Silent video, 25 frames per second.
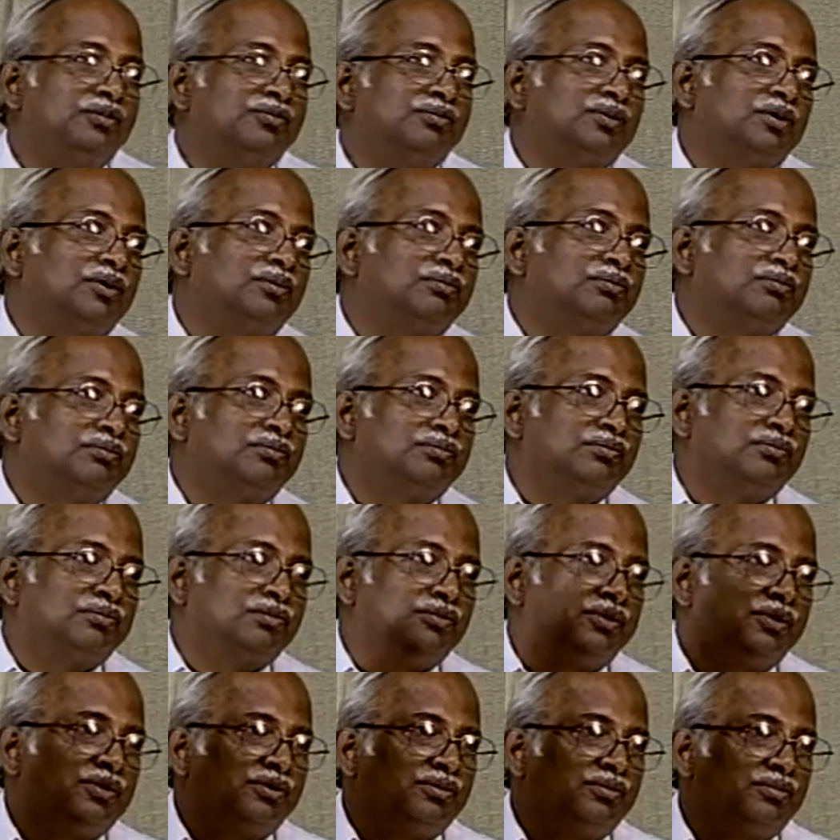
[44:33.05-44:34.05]
from
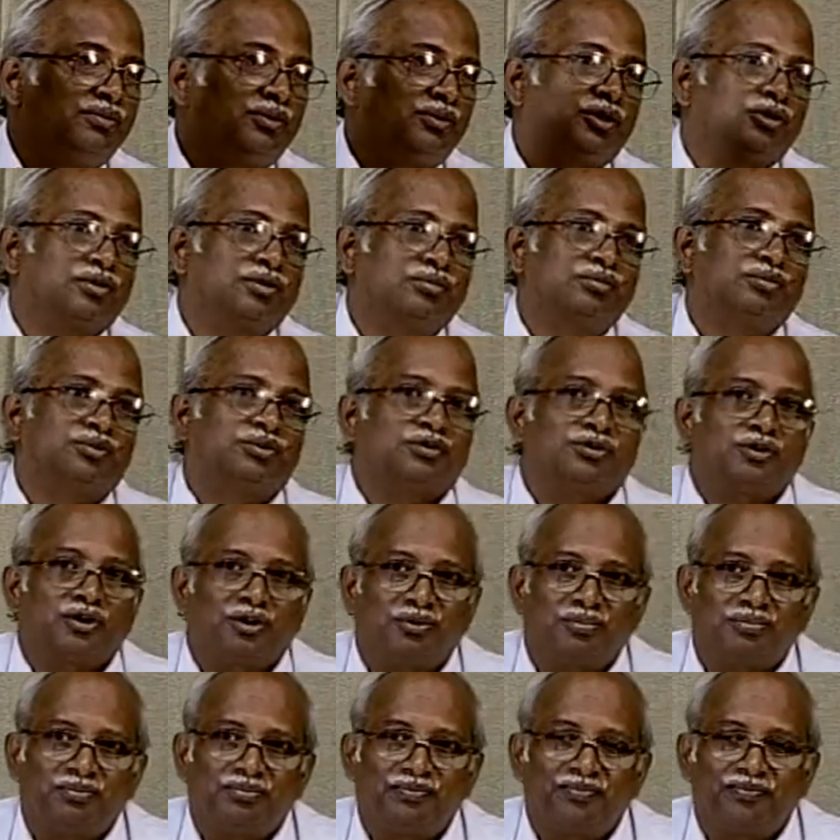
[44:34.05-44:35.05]
bottom to top.